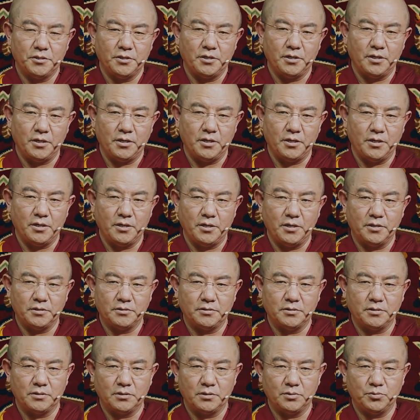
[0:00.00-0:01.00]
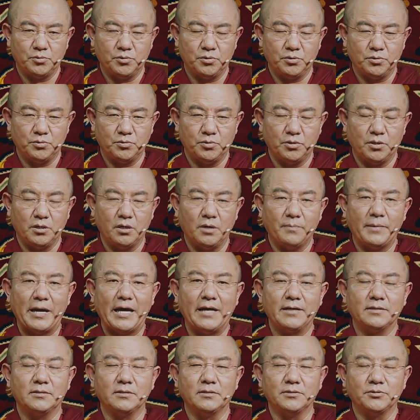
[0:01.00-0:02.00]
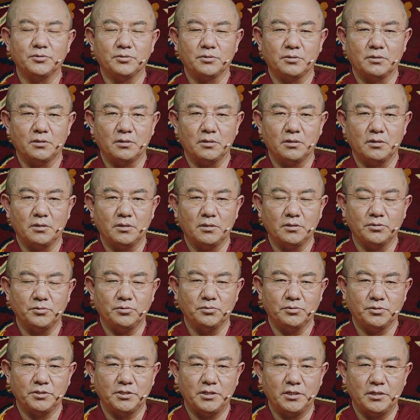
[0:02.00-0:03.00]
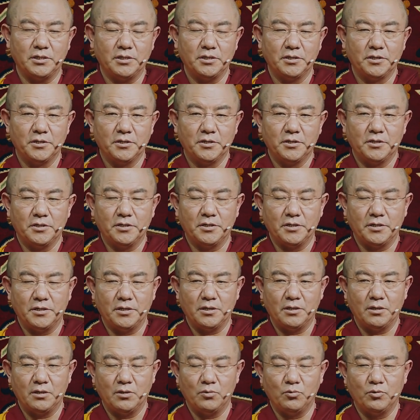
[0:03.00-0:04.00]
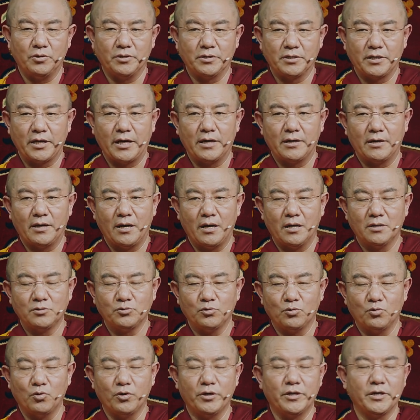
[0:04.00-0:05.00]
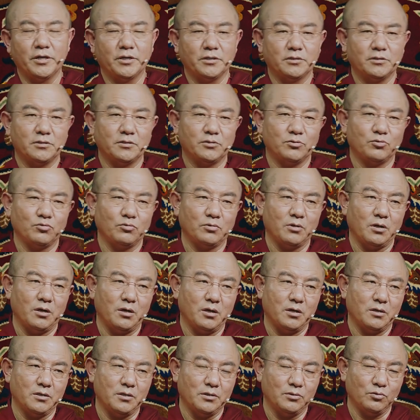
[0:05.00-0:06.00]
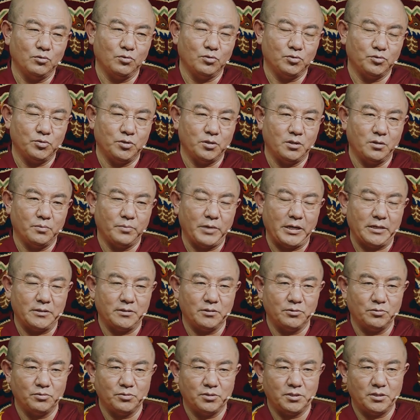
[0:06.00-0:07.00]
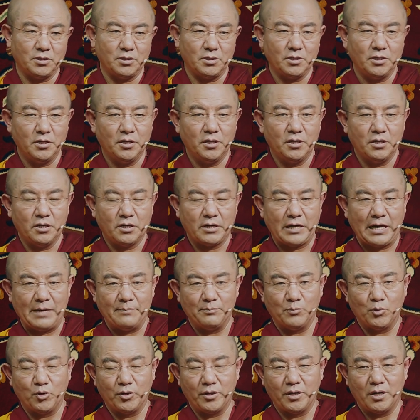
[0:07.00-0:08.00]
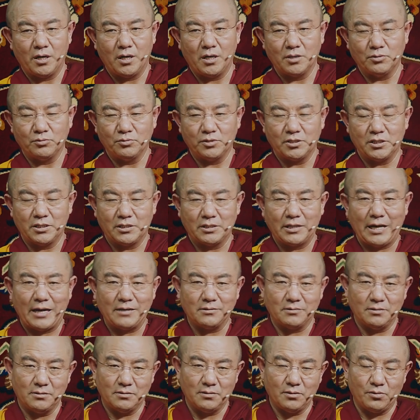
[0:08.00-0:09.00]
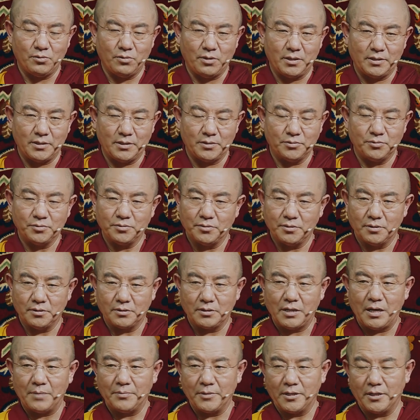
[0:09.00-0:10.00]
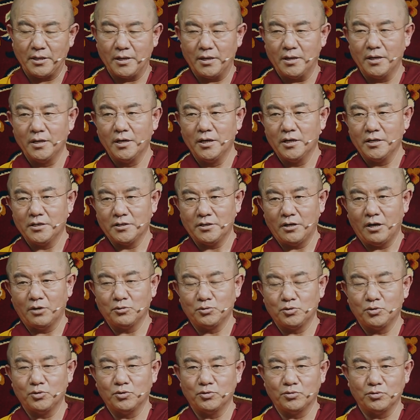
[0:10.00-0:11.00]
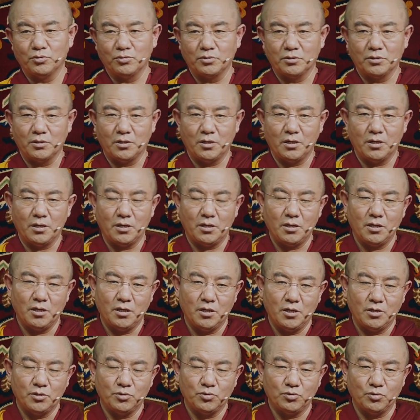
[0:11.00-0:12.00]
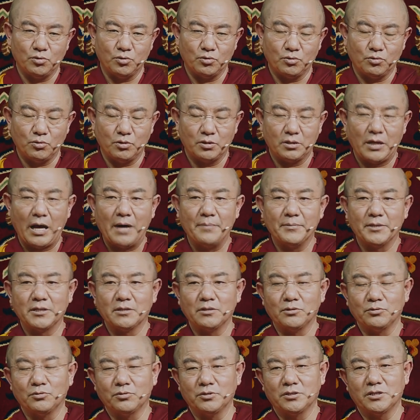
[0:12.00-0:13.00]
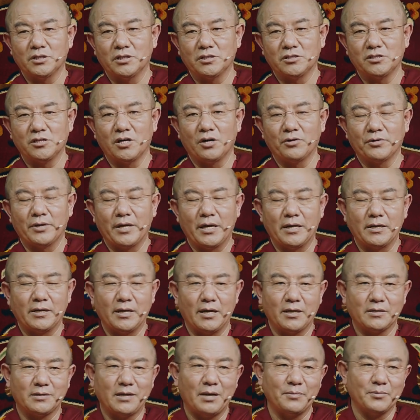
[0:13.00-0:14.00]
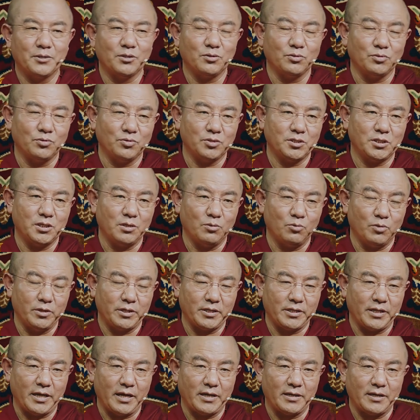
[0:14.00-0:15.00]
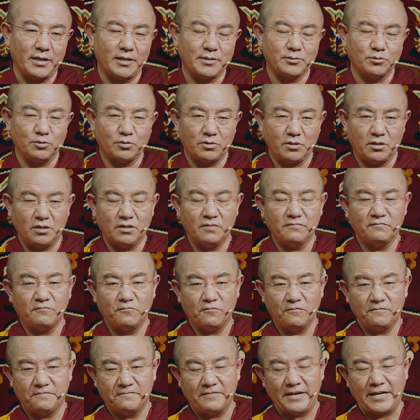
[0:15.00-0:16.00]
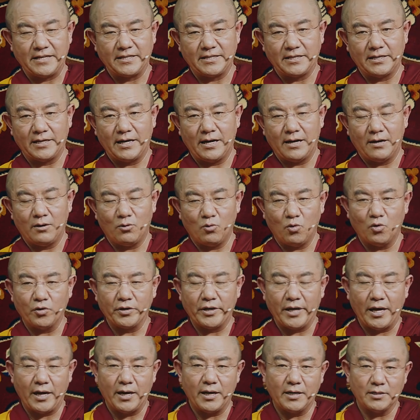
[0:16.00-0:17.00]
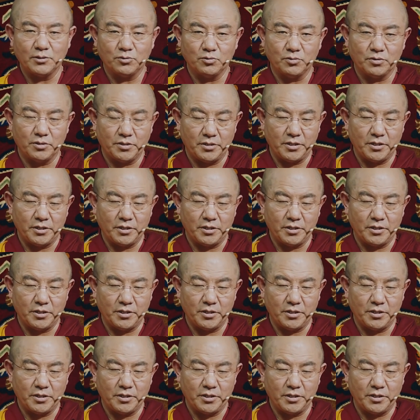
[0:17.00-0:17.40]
Uh, that is why this time I chose to uh, teach from the commentary of uh, uh, the commentary of uh, Taranata from the Jonang School. Also, I was uh, requested from lots of the Jonangpa masters